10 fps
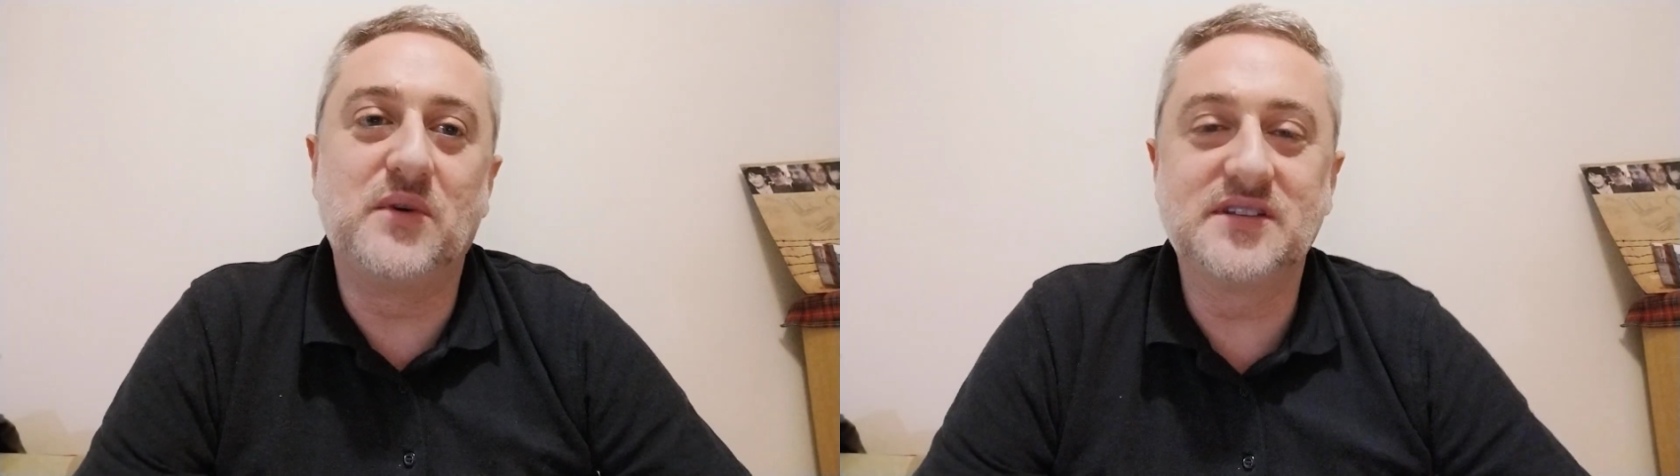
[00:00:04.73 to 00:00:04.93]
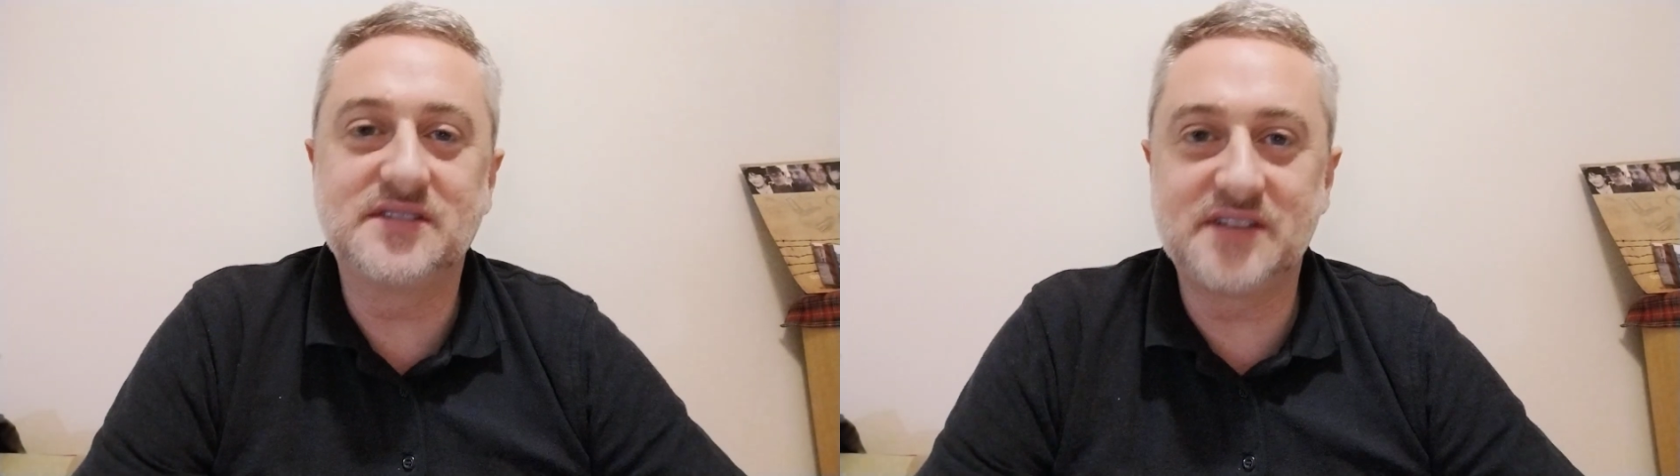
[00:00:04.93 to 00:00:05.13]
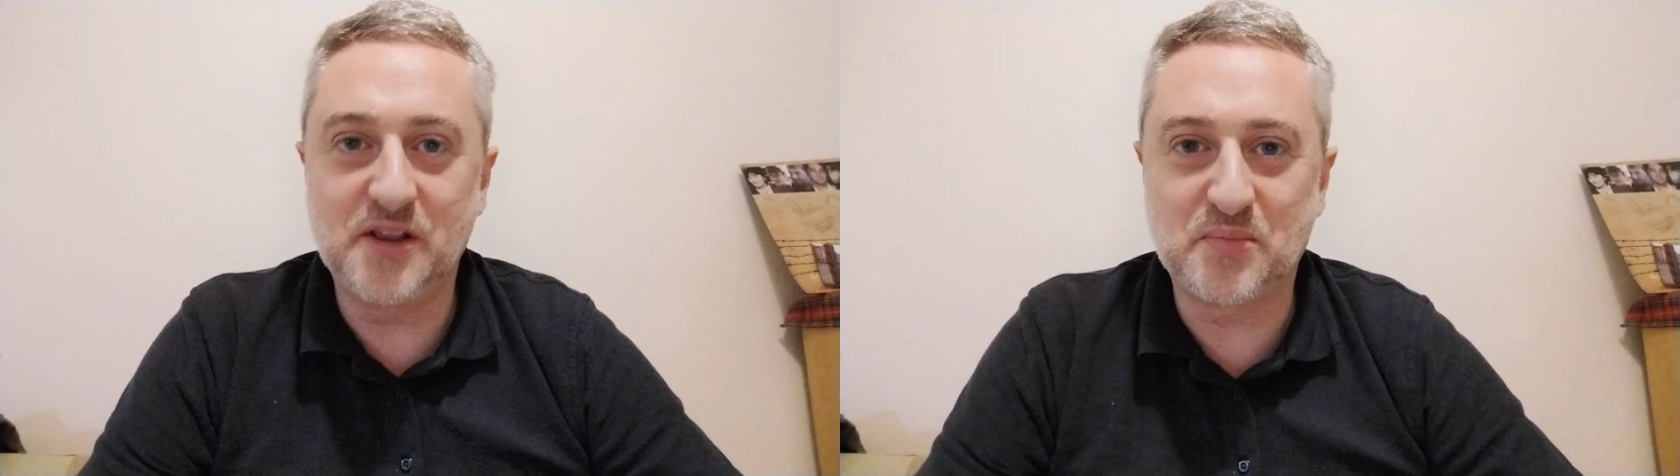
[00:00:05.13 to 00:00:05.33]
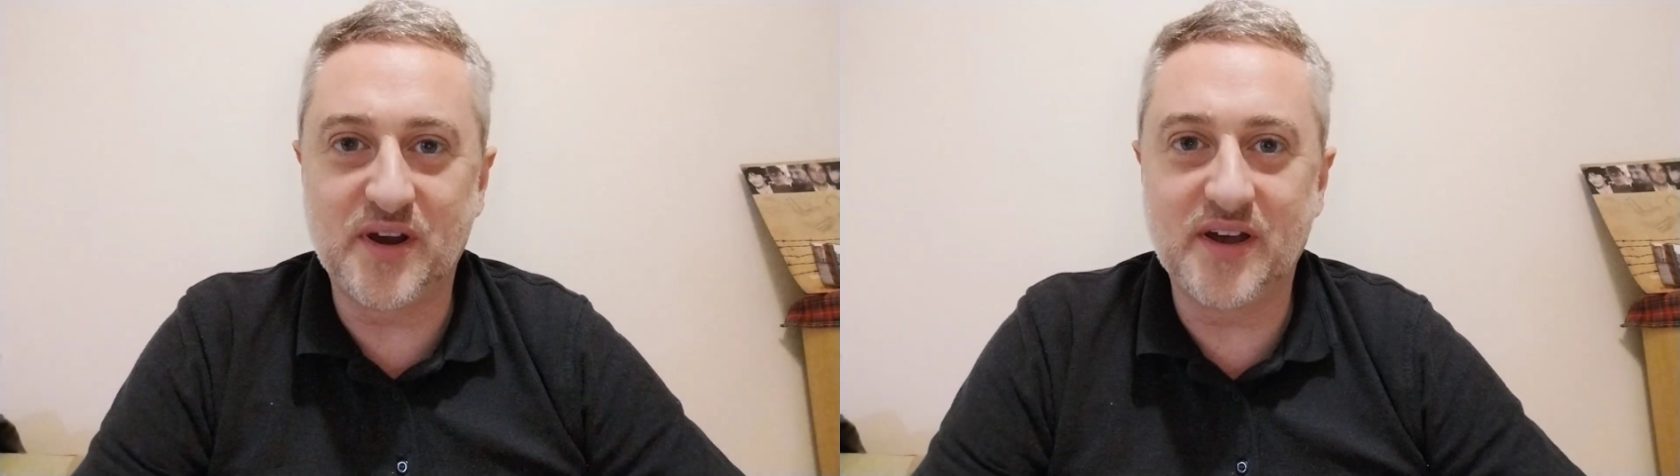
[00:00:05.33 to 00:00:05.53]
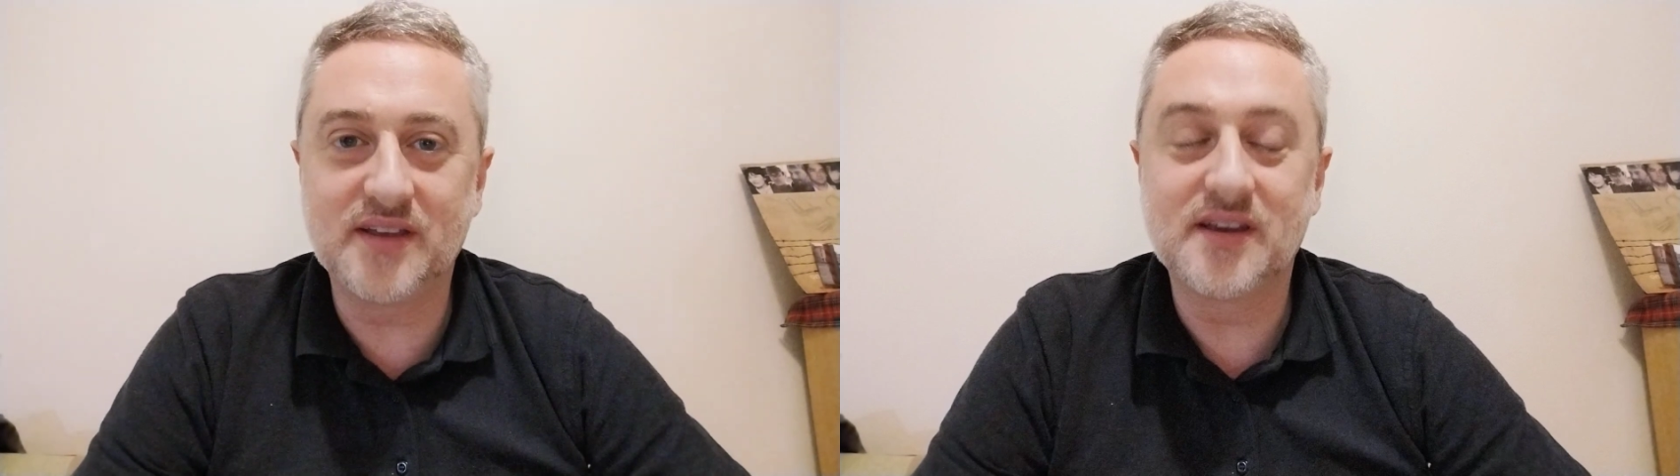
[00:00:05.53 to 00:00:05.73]
celebrate
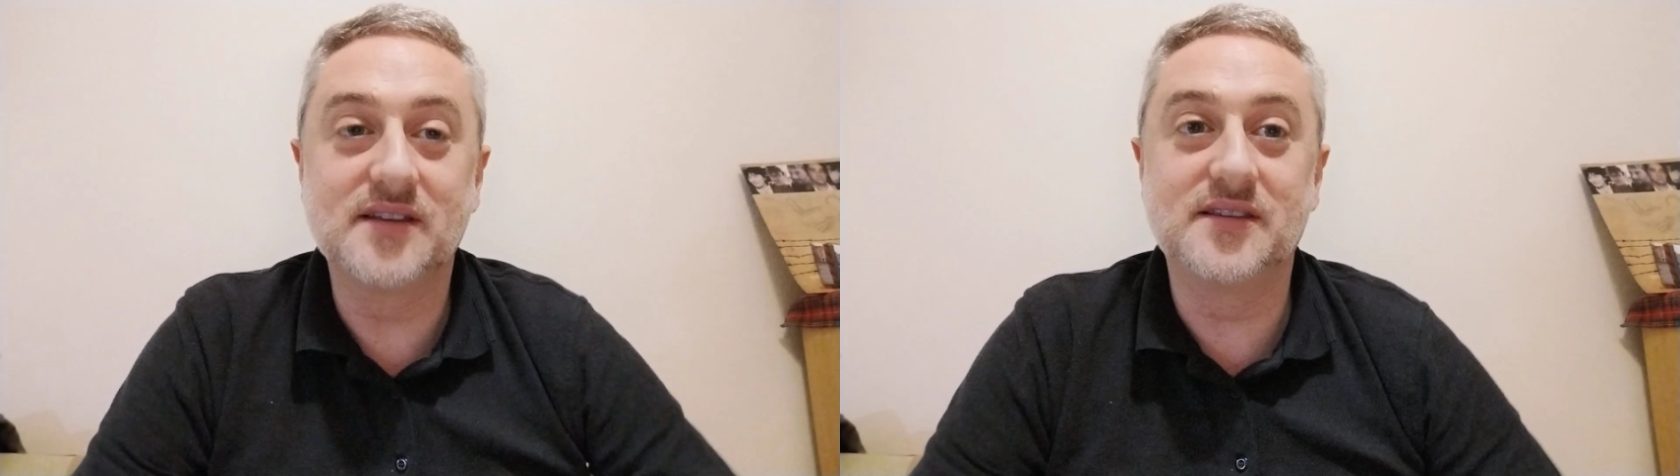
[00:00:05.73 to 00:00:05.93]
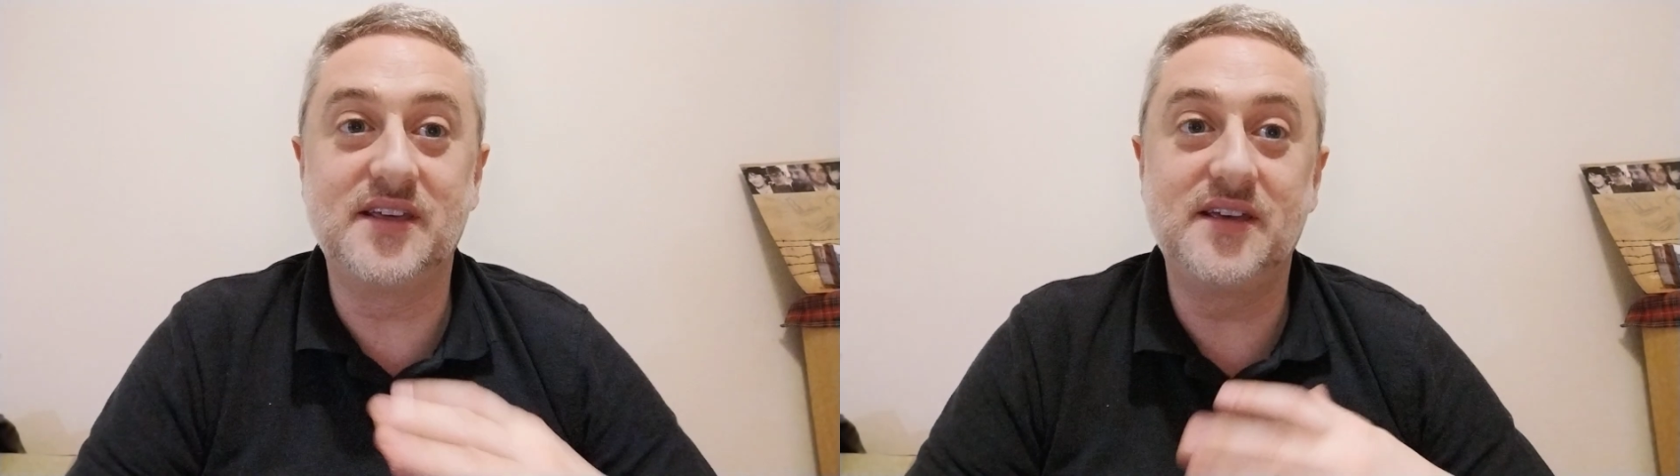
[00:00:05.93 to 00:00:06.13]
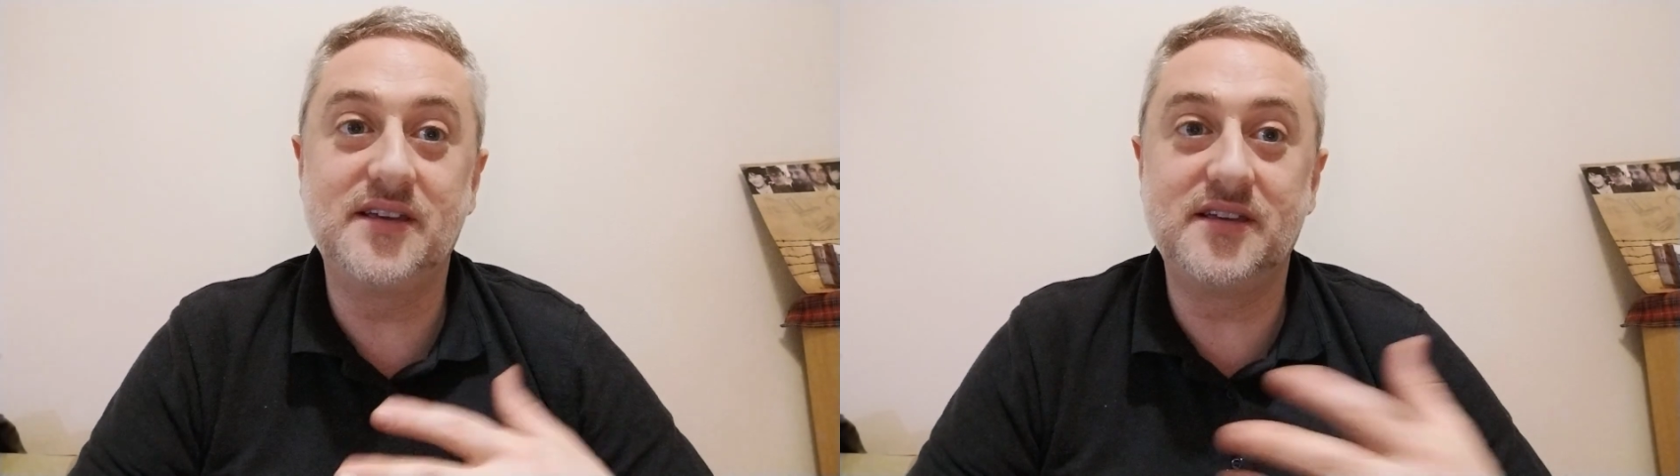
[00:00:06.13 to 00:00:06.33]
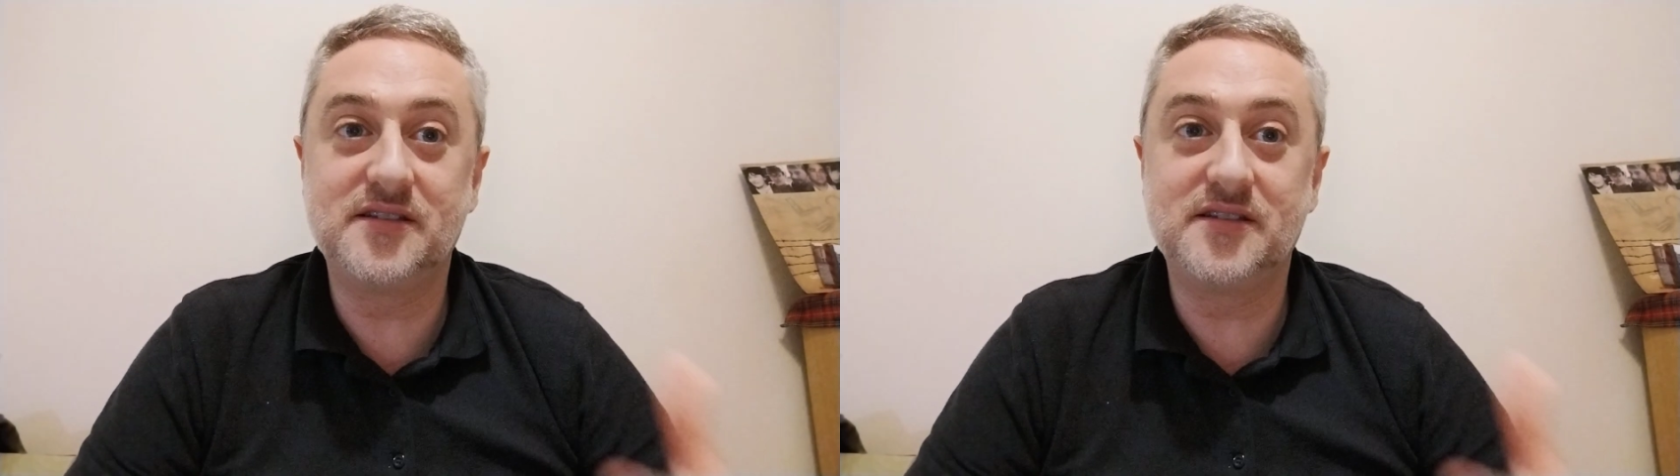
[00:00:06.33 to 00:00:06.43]
the